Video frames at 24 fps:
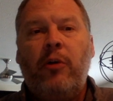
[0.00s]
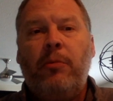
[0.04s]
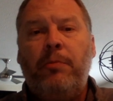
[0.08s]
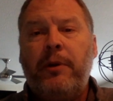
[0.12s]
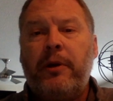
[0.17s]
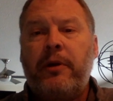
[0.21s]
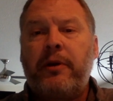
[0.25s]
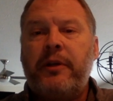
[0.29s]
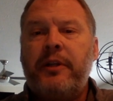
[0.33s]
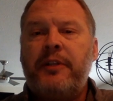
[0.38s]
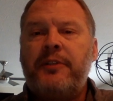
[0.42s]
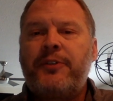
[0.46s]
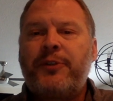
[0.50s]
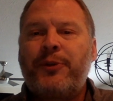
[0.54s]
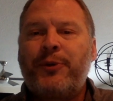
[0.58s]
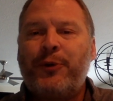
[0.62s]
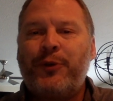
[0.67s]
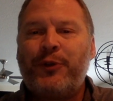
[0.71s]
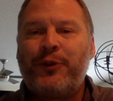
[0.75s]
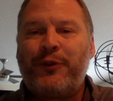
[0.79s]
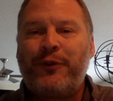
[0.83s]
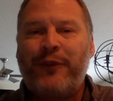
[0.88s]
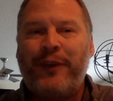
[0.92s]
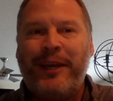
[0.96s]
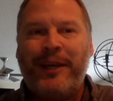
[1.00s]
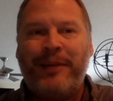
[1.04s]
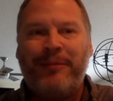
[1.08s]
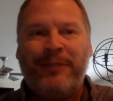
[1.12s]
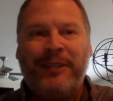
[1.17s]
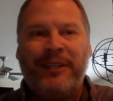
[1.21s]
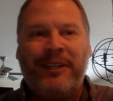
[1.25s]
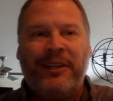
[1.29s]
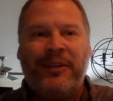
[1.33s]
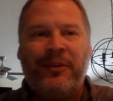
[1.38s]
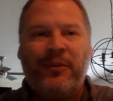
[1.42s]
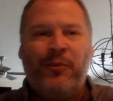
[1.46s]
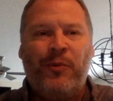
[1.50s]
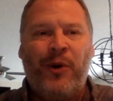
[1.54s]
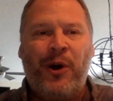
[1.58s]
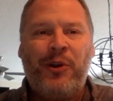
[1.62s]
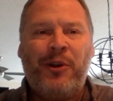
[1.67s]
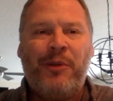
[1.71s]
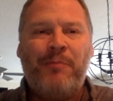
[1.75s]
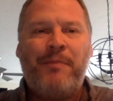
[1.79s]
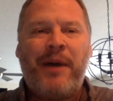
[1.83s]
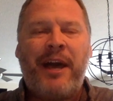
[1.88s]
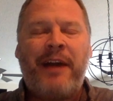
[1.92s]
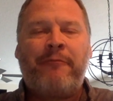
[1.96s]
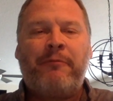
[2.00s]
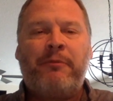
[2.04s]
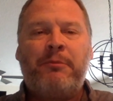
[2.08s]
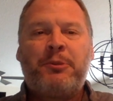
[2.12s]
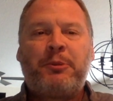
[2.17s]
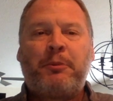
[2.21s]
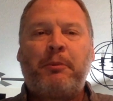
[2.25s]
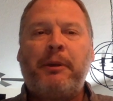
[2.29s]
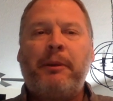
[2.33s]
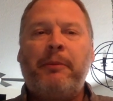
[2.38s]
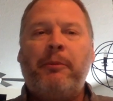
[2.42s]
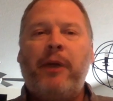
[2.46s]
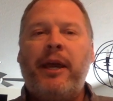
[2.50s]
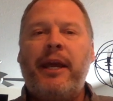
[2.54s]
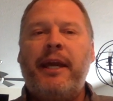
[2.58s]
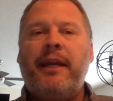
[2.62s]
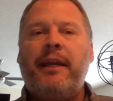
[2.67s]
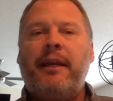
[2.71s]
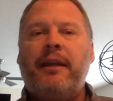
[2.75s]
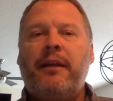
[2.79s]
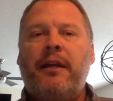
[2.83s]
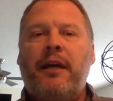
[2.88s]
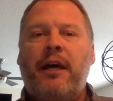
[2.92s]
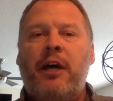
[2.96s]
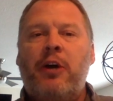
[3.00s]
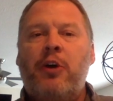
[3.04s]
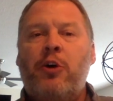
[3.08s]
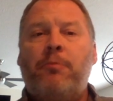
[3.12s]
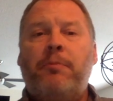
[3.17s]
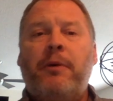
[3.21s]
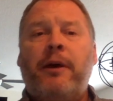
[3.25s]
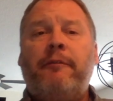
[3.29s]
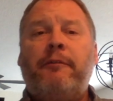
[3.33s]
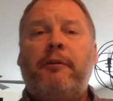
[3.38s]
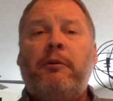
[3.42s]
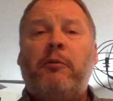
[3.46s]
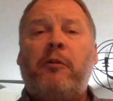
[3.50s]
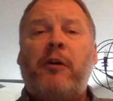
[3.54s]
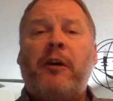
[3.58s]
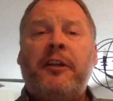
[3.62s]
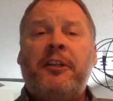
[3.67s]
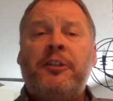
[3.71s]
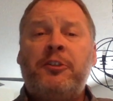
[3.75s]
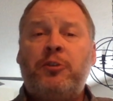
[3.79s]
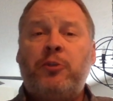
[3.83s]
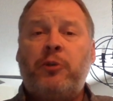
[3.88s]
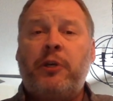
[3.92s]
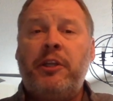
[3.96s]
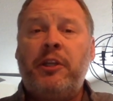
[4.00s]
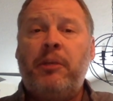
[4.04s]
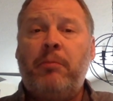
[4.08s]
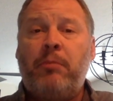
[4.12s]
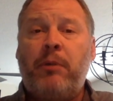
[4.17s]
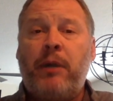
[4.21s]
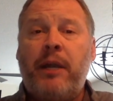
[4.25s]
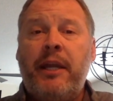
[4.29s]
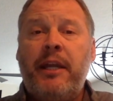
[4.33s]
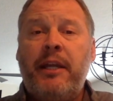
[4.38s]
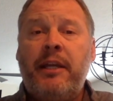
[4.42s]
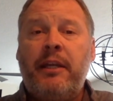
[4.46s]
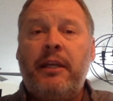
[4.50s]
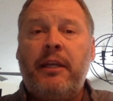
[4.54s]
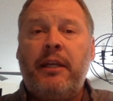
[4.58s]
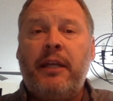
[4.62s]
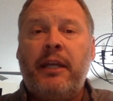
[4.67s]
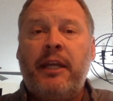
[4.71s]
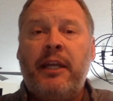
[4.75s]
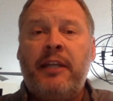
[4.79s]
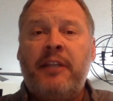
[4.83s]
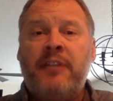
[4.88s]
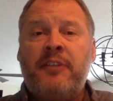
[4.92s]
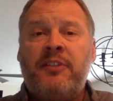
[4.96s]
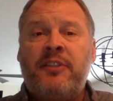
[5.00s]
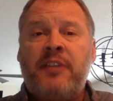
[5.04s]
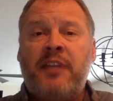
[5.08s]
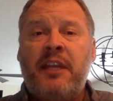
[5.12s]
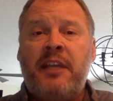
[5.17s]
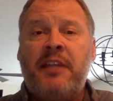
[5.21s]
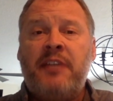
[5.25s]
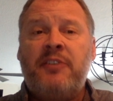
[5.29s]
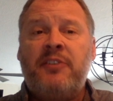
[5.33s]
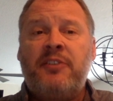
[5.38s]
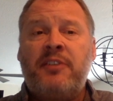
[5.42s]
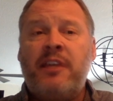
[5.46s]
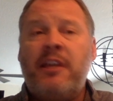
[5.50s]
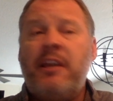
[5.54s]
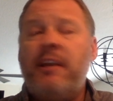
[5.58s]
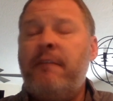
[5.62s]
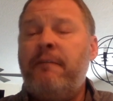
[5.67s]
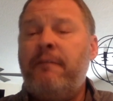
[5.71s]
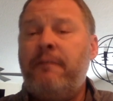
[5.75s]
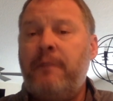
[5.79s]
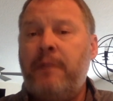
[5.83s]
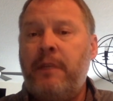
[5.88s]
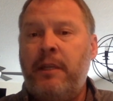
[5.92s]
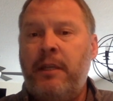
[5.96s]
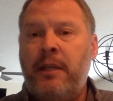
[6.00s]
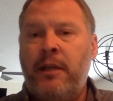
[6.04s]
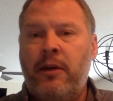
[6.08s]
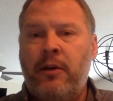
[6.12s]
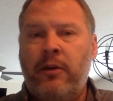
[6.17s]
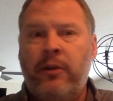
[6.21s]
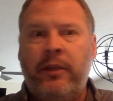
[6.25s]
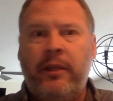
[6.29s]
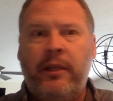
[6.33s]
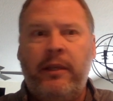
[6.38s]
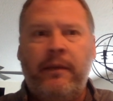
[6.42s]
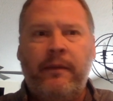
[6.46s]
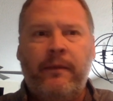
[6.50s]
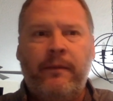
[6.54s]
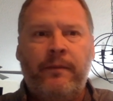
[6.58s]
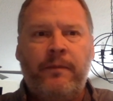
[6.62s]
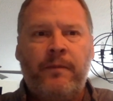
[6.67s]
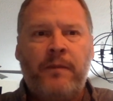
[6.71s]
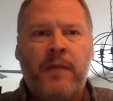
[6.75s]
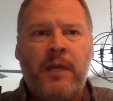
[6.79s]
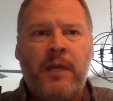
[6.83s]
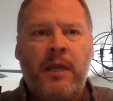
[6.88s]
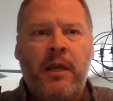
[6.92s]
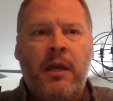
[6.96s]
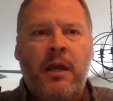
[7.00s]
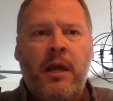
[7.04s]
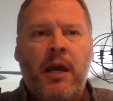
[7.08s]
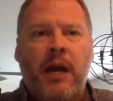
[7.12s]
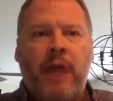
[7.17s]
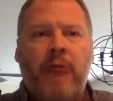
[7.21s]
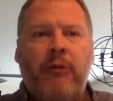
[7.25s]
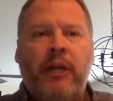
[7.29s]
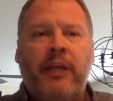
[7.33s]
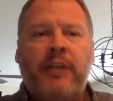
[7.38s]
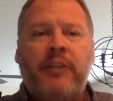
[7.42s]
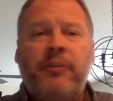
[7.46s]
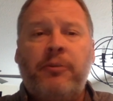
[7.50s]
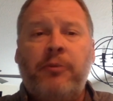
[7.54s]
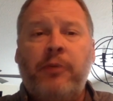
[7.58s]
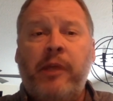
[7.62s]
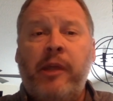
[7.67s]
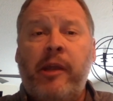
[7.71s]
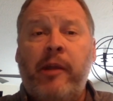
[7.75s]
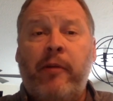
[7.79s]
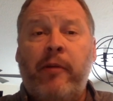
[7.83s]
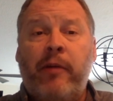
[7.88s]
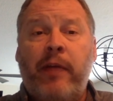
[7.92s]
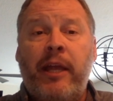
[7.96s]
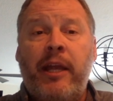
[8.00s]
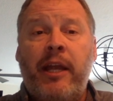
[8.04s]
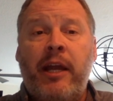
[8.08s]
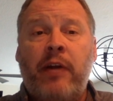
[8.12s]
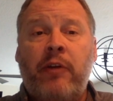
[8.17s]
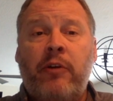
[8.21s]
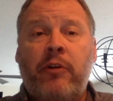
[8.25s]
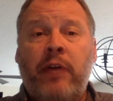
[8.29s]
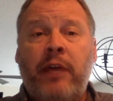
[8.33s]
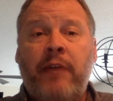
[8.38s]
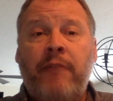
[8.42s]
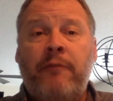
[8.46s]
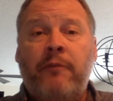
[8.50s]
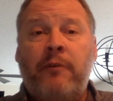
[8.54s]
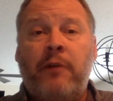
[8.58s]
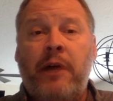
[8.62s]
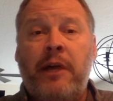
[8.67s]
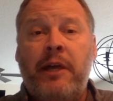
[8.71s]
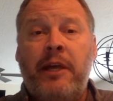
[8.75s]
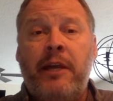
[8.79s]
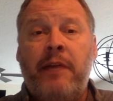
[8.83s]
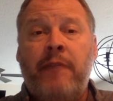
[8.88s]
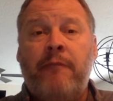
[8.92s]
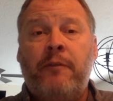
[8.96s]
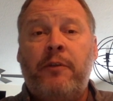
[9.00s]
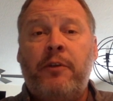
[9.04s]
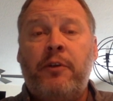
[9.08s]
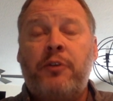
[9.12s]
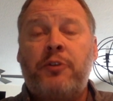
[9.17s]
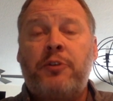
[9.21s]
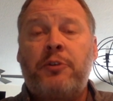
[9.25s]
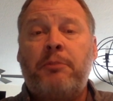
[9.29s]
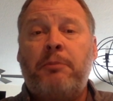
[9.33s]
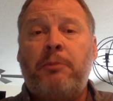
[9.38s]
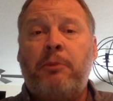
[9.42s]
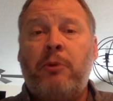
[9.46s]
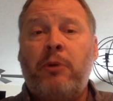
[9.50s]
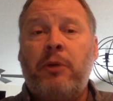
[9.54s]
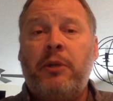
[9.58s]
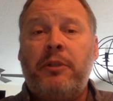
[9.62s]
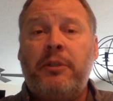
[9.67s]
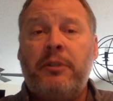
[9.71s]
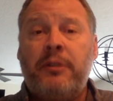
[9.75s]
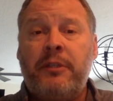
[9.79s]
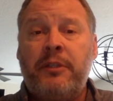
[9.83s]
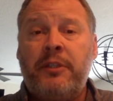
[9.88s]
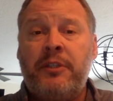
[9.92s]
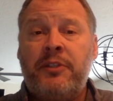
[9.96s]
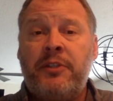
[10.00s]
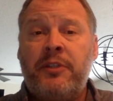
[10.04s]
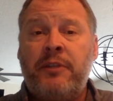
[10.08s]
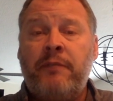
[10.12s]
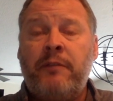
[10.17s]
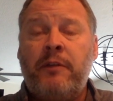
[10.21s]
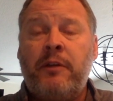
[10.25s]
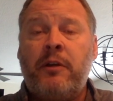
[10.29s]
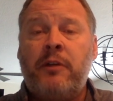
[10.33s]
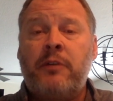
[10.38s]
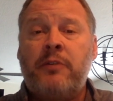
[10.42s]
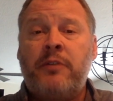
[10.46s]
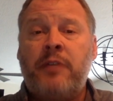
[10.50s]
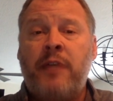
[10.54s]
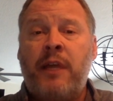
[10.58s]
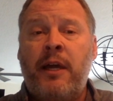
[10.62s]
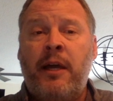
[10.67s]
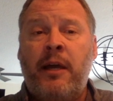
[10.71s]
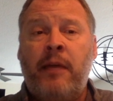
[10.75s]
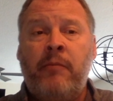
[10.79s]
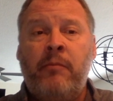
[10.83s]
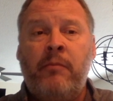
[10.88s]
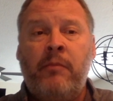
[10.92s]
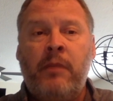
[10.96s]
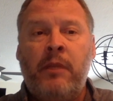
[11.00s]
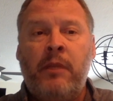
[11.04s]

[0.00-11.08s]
Hello, Pickerington Schools family. Welcome back from spring break. I hope everyone enjoyed the break and is staying safe and healthy. I would like to reiterate how grateful I am for your support during this difficult time.